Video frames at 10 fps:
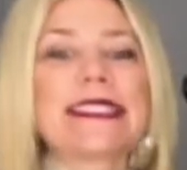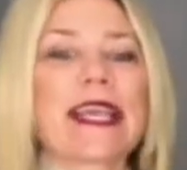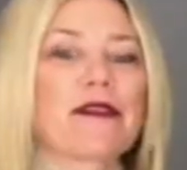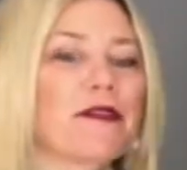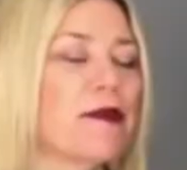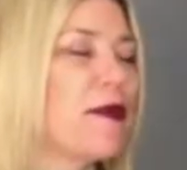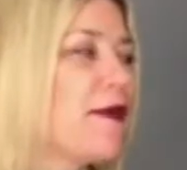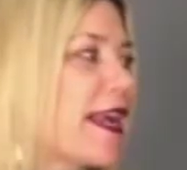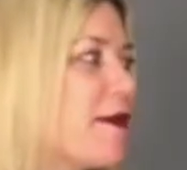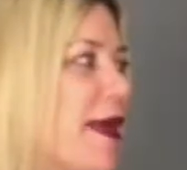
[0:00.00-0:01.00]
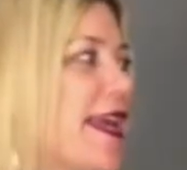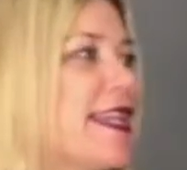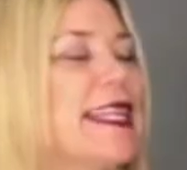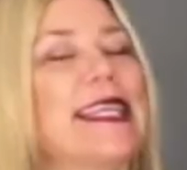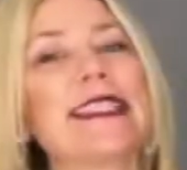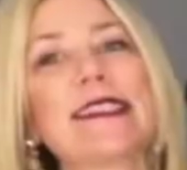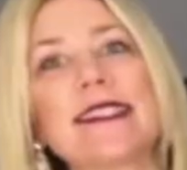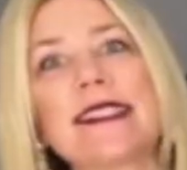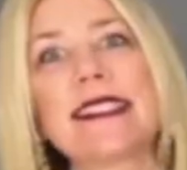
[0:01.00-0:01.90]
the other thing we recommend is